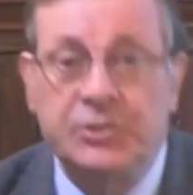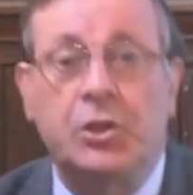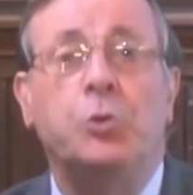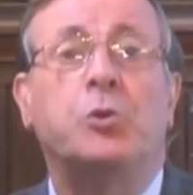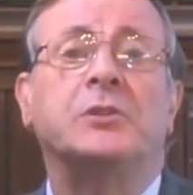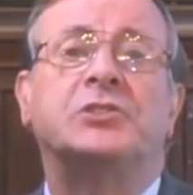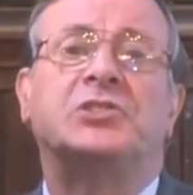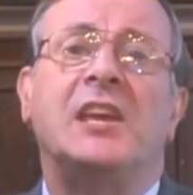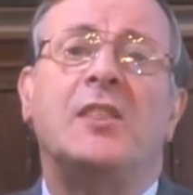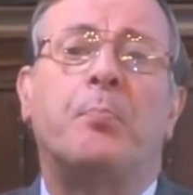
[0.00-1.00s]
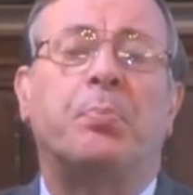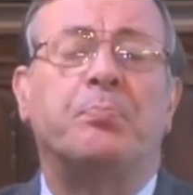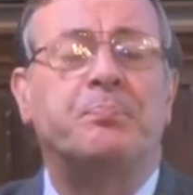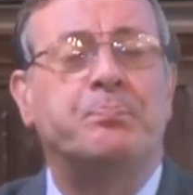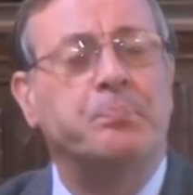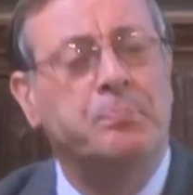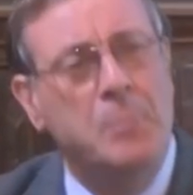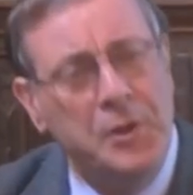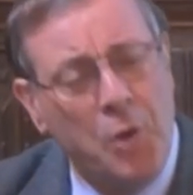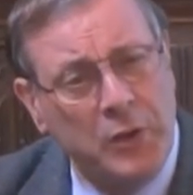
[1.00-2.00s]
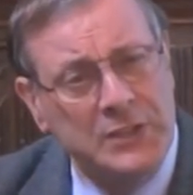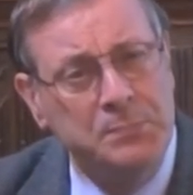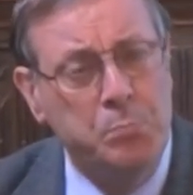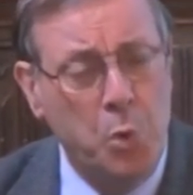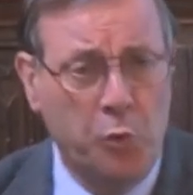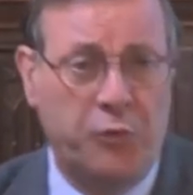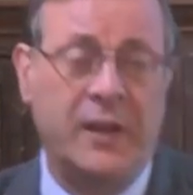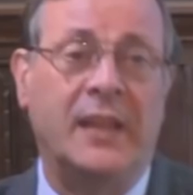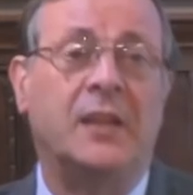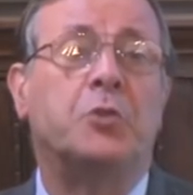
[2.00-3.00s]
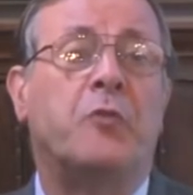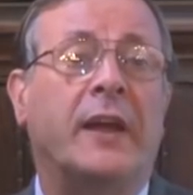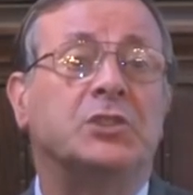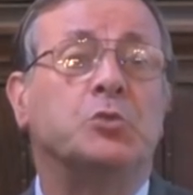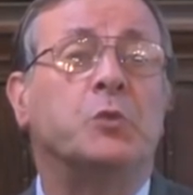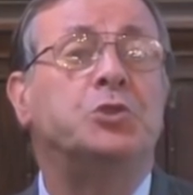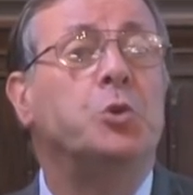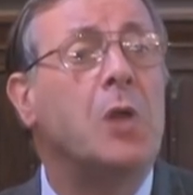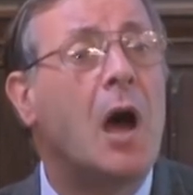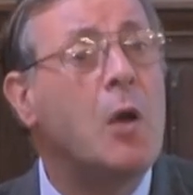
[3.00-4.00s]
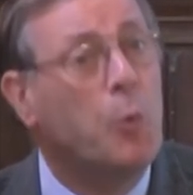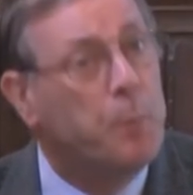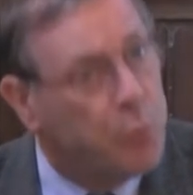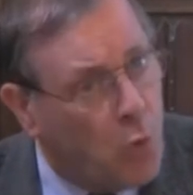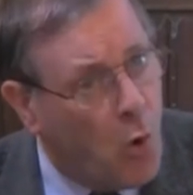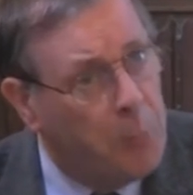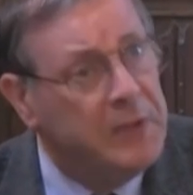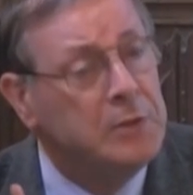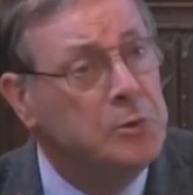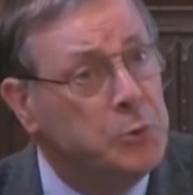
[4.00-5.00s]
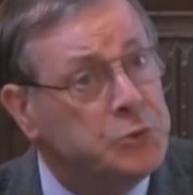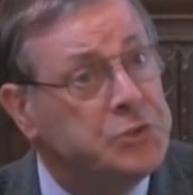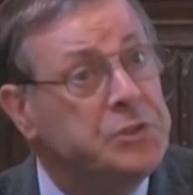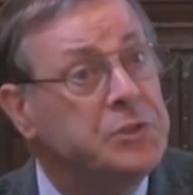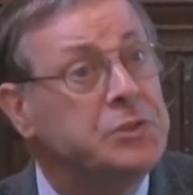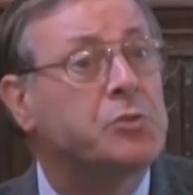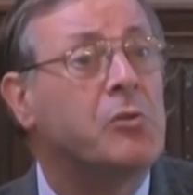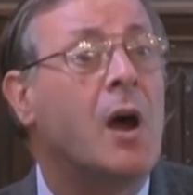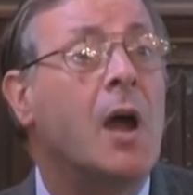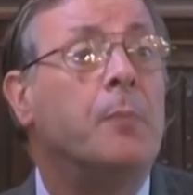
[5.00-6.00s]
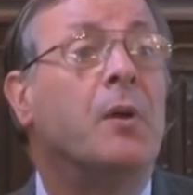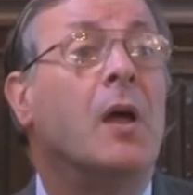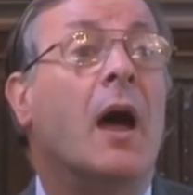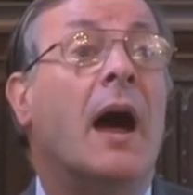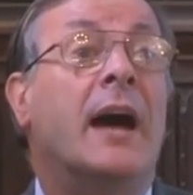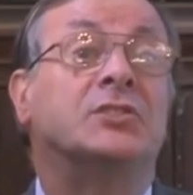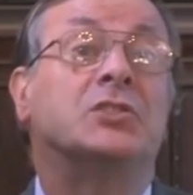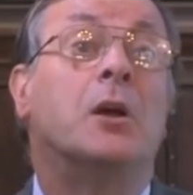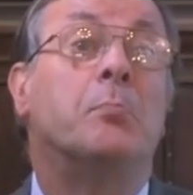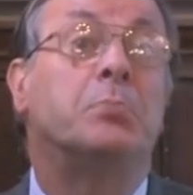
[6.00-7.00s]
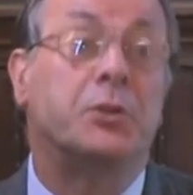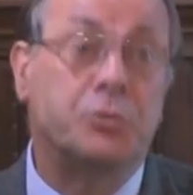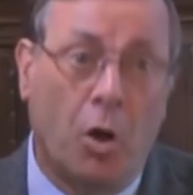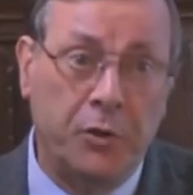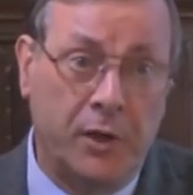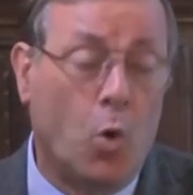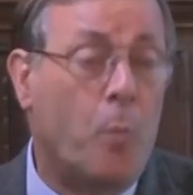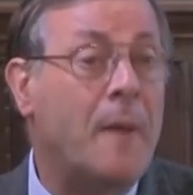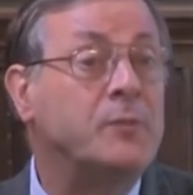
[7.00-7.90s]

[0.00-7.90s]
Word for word: So you can see the Murdoch is moving in a direction which you and I would probably loosely describe as Platonic or